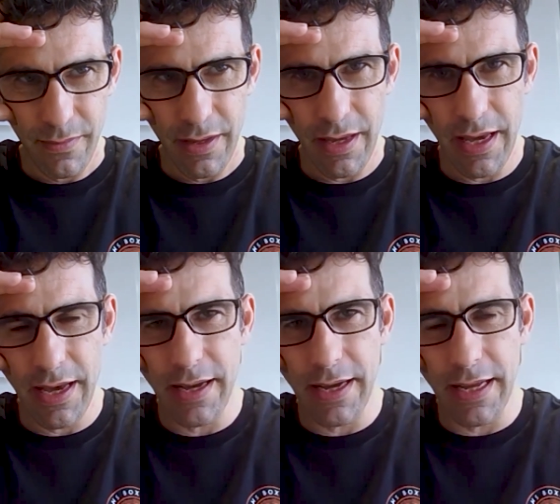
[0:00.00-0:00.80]

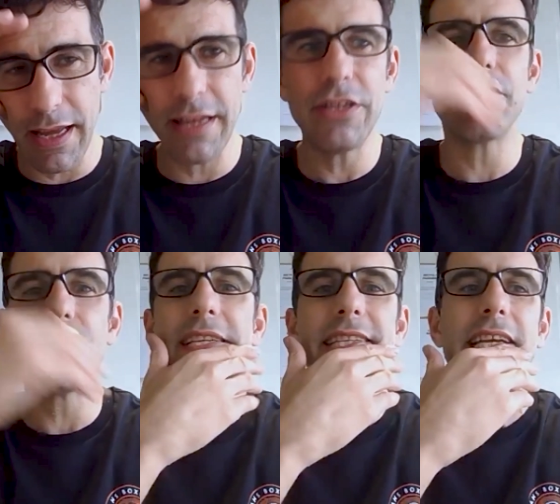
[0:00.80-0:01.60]
Yeah,
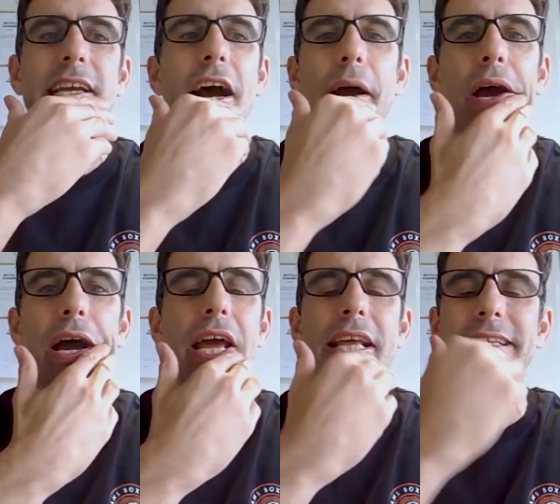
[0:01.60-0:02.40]
interesting.
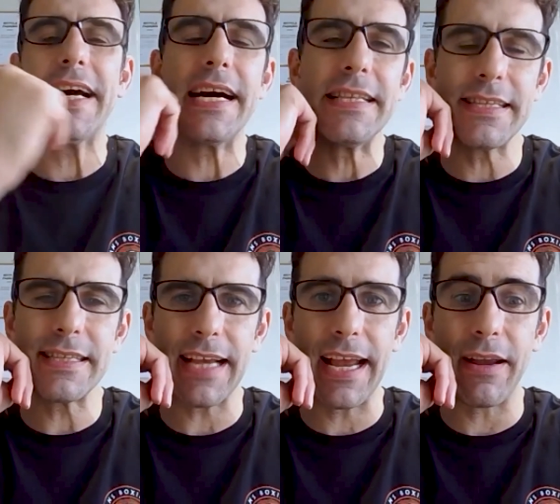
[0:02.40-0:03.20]
It's hard to
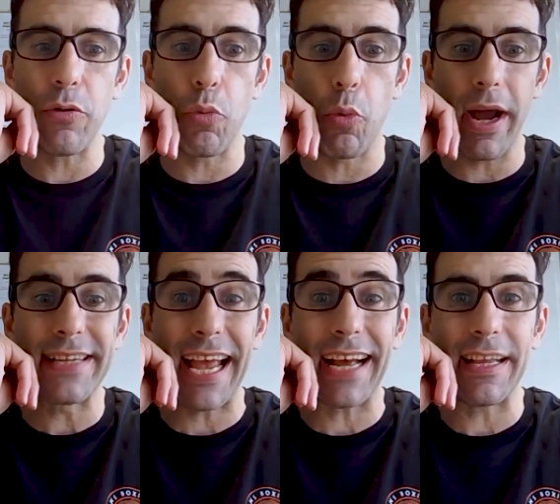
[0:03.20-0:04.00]
say
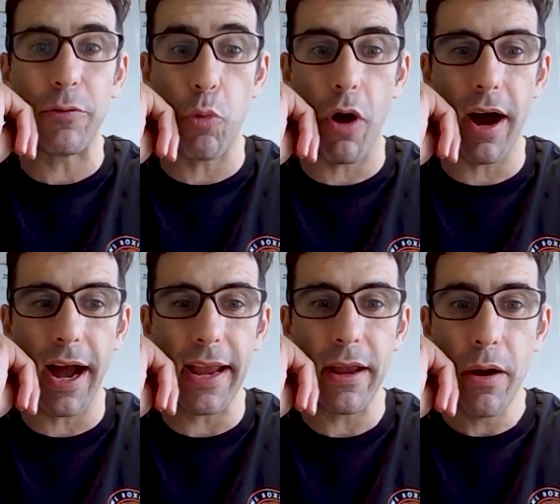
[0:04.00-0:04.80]
exactly
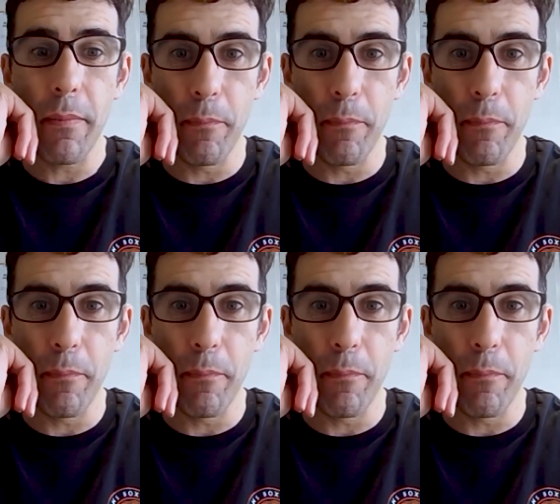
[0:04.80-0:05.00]
why